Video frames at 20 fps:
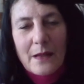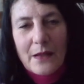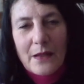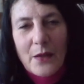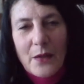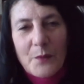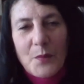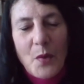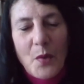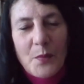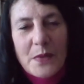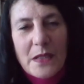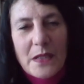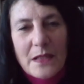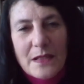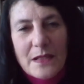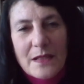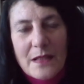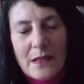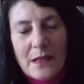
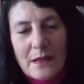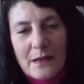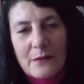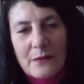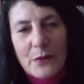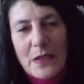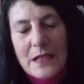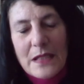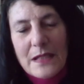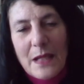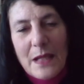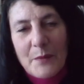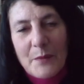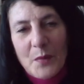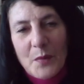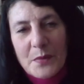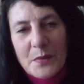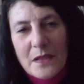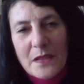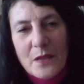properties, real estate
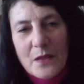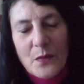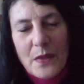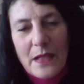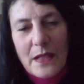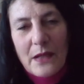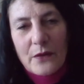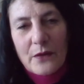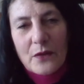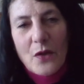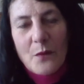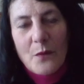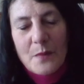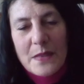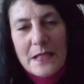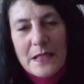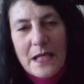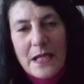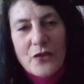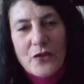properties without
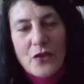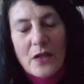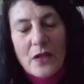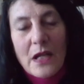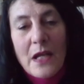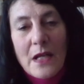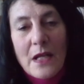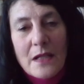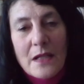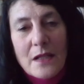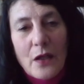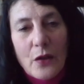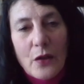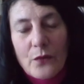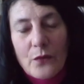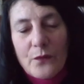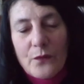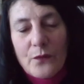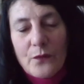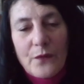compensation.
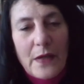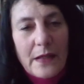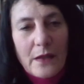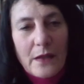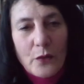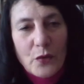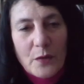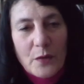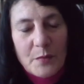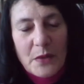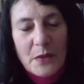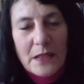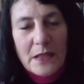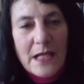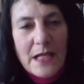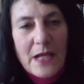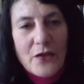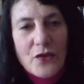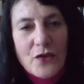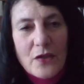So very laudable
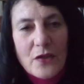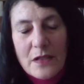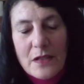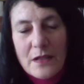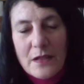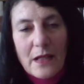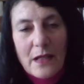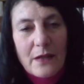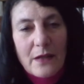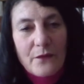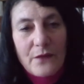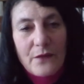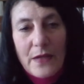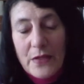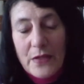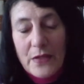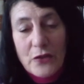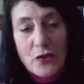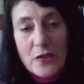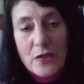intentions,
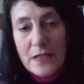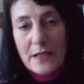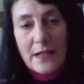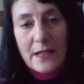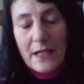very interesting that